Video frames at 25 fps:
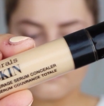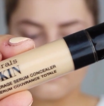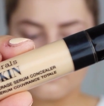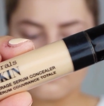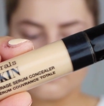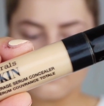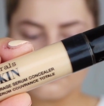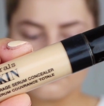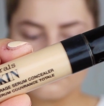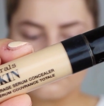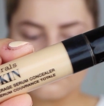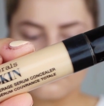This
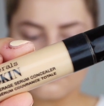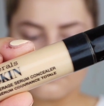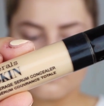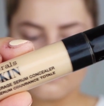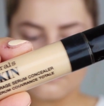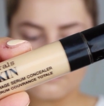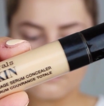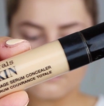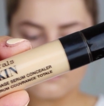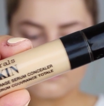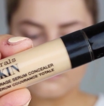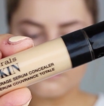is my
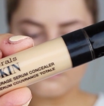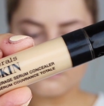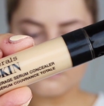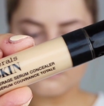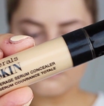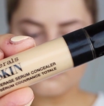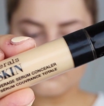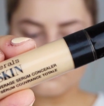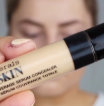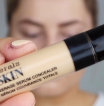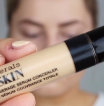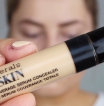absolute
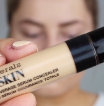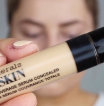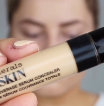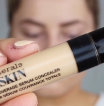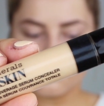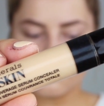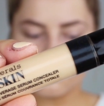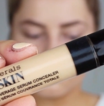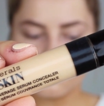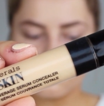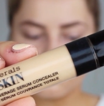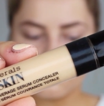favorite
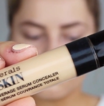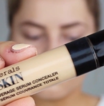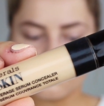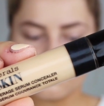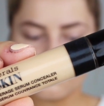concealer.